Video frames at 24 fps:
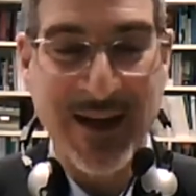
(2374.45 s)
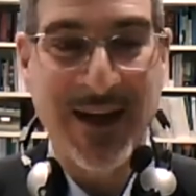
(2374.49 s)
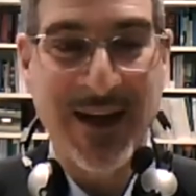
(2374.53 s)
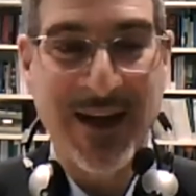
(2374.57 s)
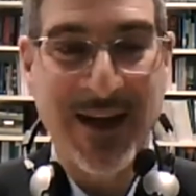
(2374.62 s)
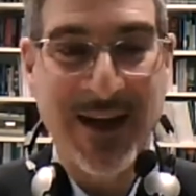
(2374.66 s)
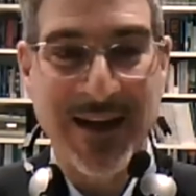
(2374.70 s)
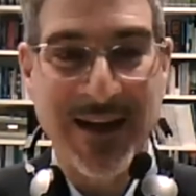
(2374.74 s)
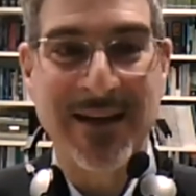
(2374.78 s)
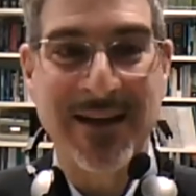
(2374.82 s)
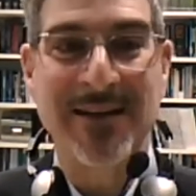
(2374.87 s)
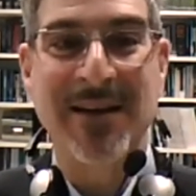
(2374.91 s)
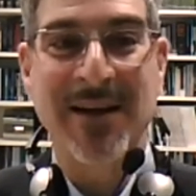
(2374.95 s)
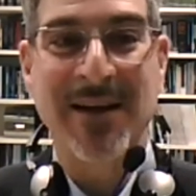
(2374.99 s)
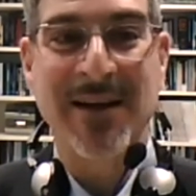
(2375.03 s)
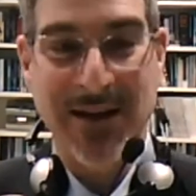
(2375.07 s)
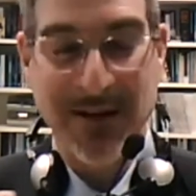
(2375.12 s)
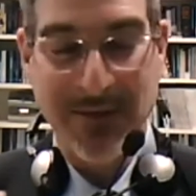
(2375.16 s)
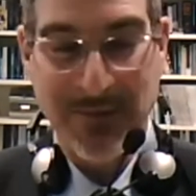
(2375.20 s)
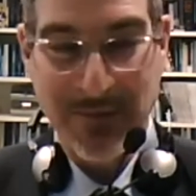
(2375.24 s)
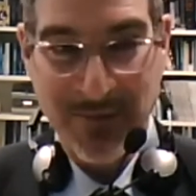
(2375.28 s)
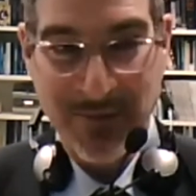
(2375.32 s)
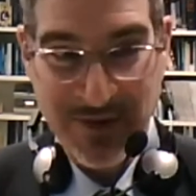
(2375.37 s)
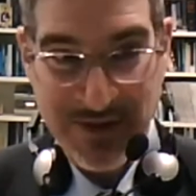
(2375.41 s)
in
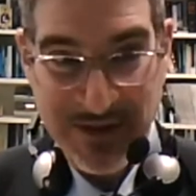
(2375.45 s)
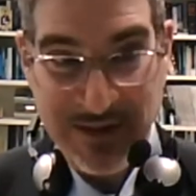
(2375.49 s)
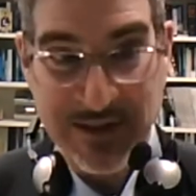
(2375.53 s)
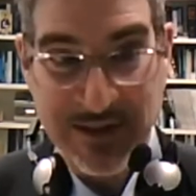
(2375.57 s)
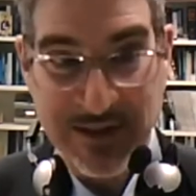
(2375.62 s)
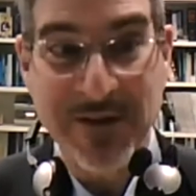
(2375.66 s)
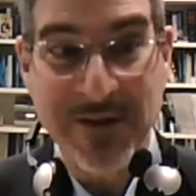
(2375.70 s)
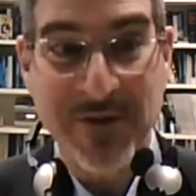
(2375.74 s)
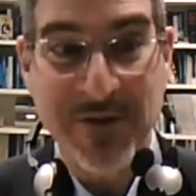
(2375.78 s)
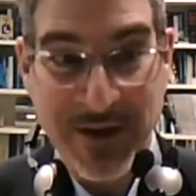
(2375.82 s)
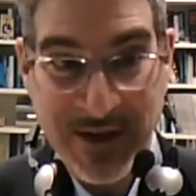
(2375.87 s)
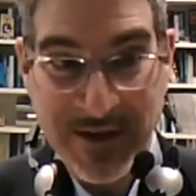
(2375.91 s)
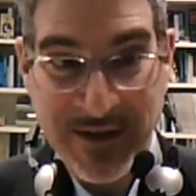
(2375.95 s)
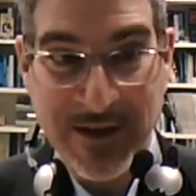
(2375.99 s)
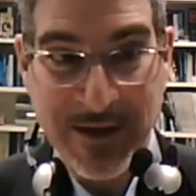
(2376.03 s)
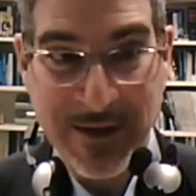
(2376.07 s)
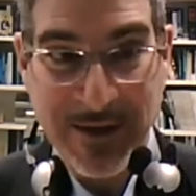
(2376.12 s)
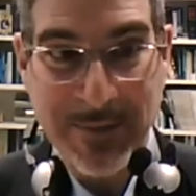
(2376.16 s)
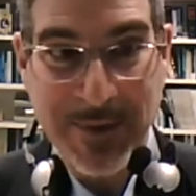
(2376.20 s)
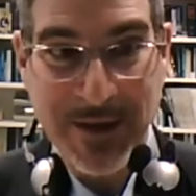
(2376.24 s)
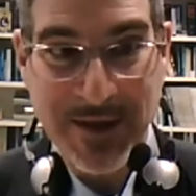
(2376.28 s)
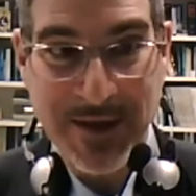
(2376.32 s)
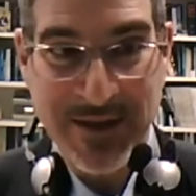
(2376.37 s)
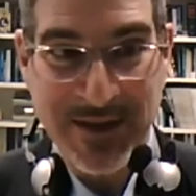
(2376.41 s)
delivering the
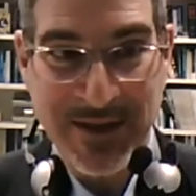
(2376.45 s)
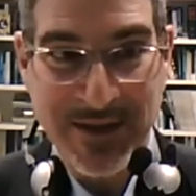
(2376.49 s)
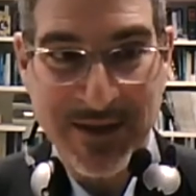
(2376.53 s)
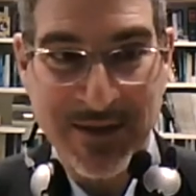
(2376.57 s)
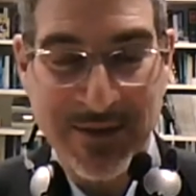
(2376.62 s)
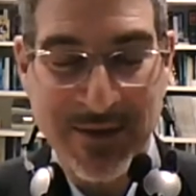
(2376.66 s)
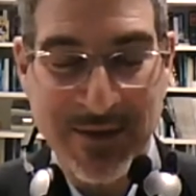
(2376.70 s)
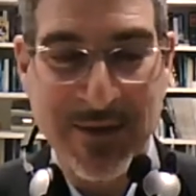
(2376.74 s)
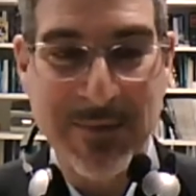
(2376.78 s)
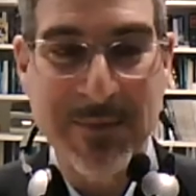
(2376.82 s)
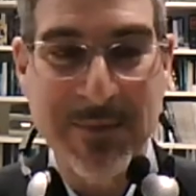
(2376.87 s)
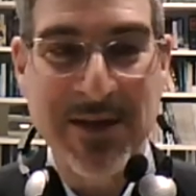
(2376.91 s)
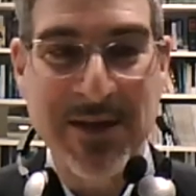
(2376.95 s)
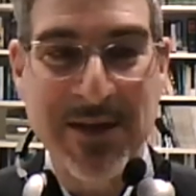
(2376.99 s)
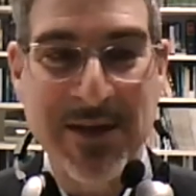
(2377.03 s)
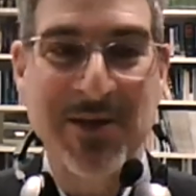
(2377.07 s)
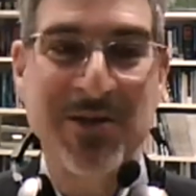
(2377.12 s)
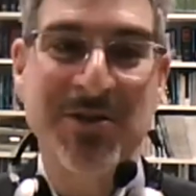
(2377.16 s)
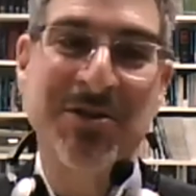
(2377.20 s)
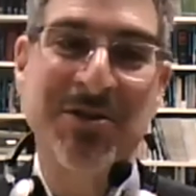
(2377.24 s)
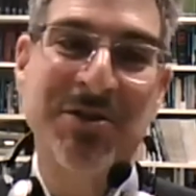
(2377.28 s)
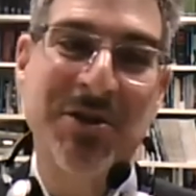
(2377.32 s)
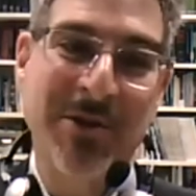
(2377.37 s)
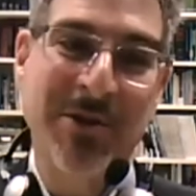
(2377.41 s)
opinion. The opinion
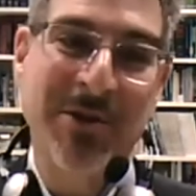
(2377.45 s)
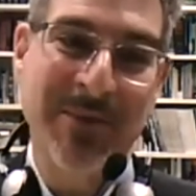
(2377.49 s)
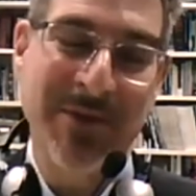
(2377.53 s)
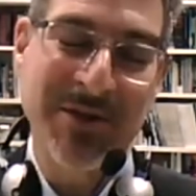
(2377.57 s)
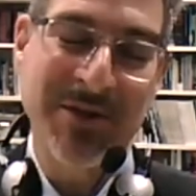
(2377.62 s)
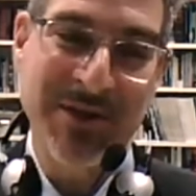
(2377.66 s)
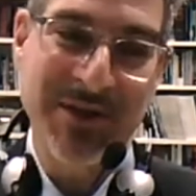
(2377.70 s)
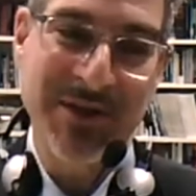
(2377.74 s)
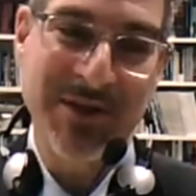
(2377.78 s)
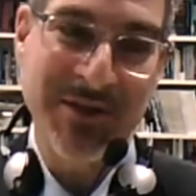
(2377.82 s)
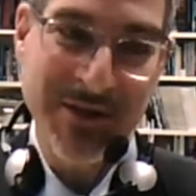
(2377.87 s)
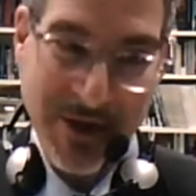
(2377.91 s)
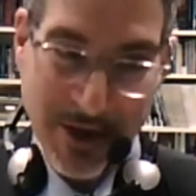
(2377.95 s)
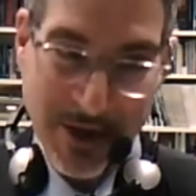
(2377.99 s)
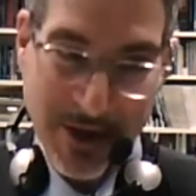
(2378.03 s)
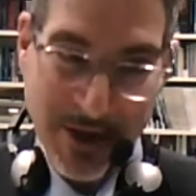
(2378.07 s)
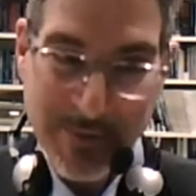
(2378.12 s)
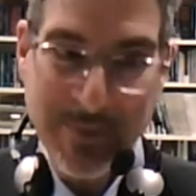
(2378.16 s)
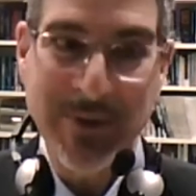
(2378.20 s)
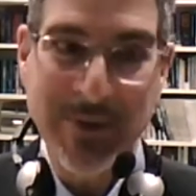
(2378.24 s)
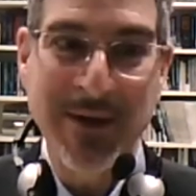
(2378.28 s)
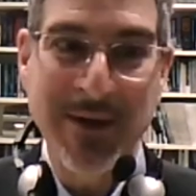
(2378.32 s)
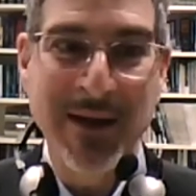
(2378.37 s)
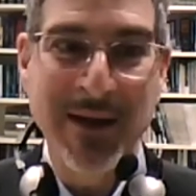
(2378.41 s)
determines the scope